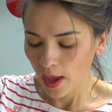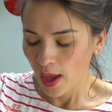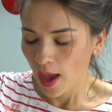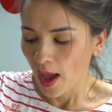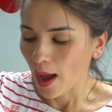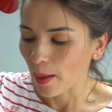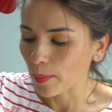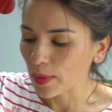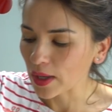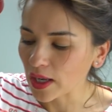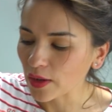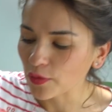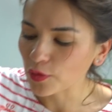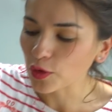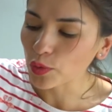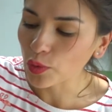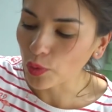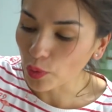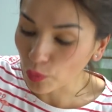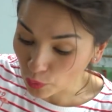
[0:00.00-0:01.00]
I mean, if
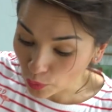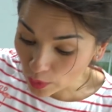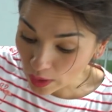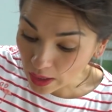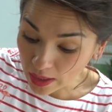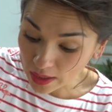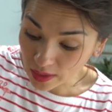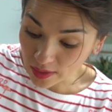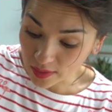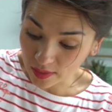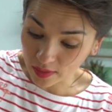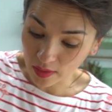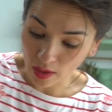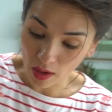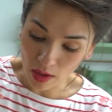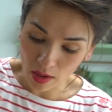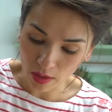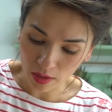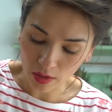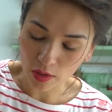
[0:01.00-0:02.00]
you were really
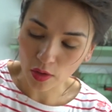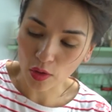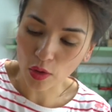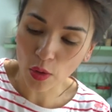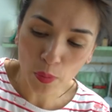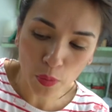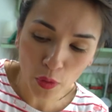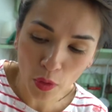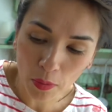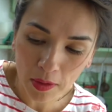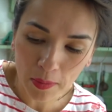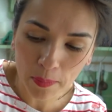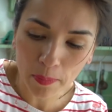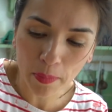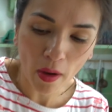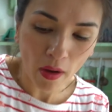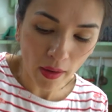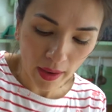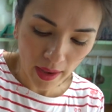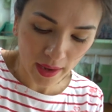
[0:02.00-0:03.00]
stuck, you could probably
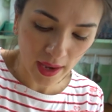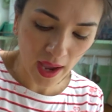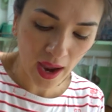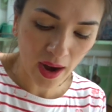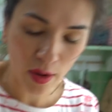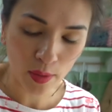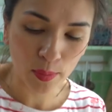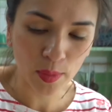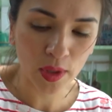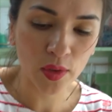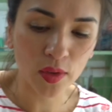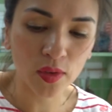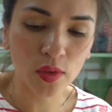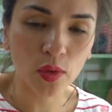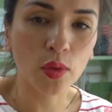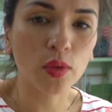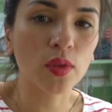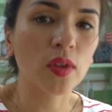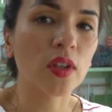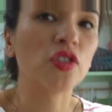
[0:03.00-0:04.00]
buy a caramel
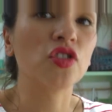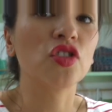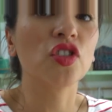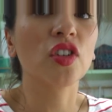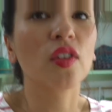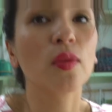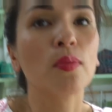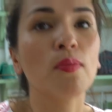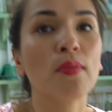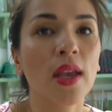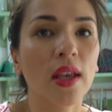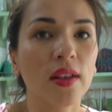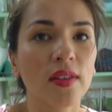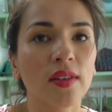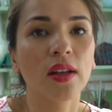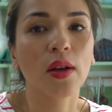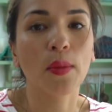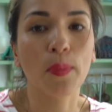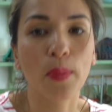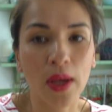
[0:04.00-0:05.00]
sauce and just mix
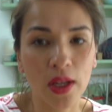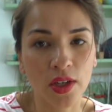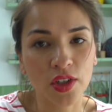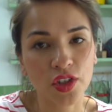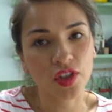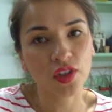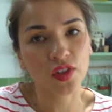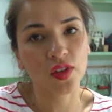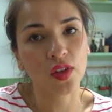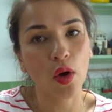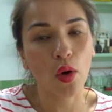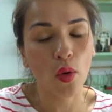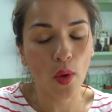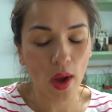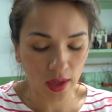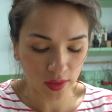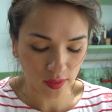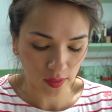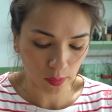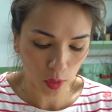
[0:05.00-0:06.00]
in a pinch of salt
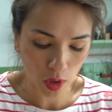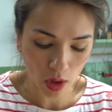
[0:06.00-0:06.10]
and some